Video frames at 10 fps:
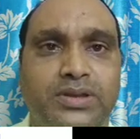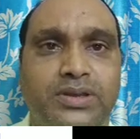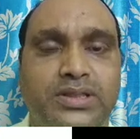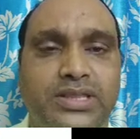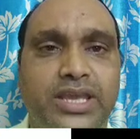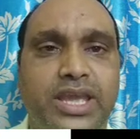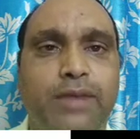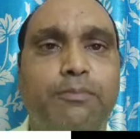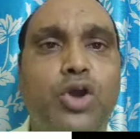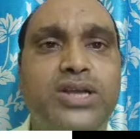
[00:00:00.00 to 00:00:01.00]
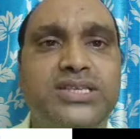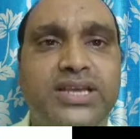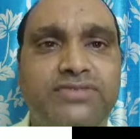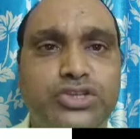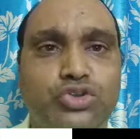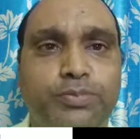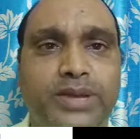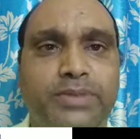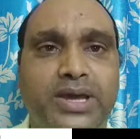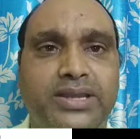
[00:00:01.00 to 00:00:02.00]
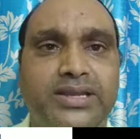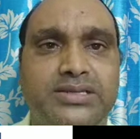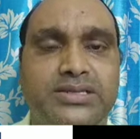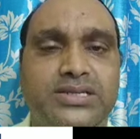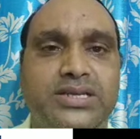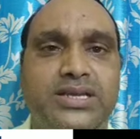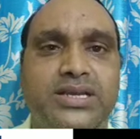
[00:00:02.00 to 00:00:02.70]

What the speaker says: the employees of the supermarket,